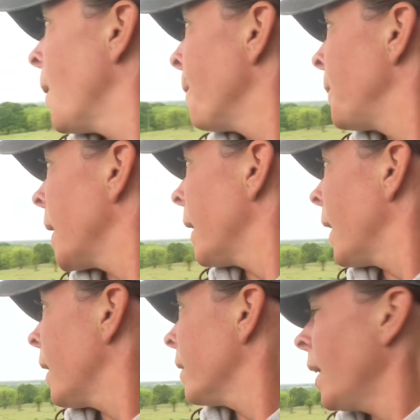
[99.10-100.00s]
But
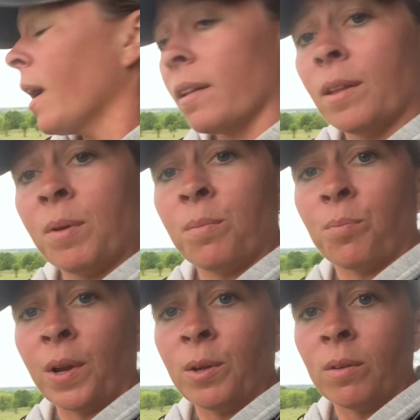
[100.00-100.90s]
yeah, let me
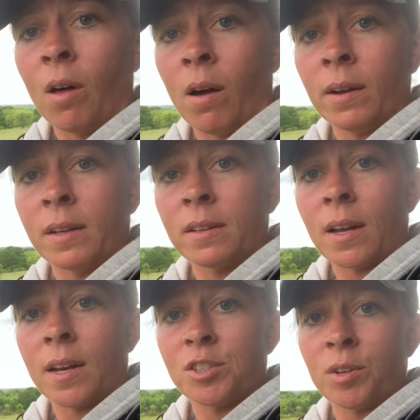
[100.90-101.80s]
bring you along and
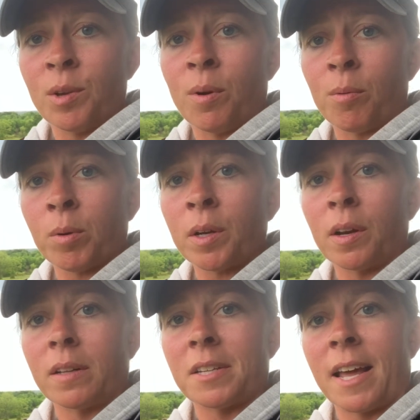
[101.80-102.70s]
kind of show you what we're working
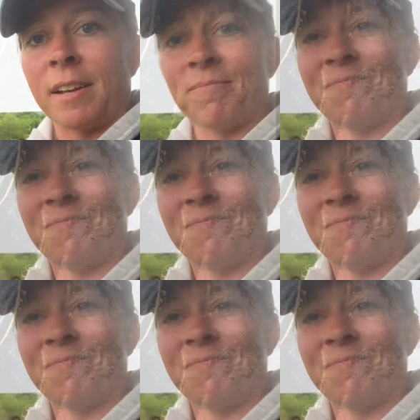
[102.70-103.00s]
on today.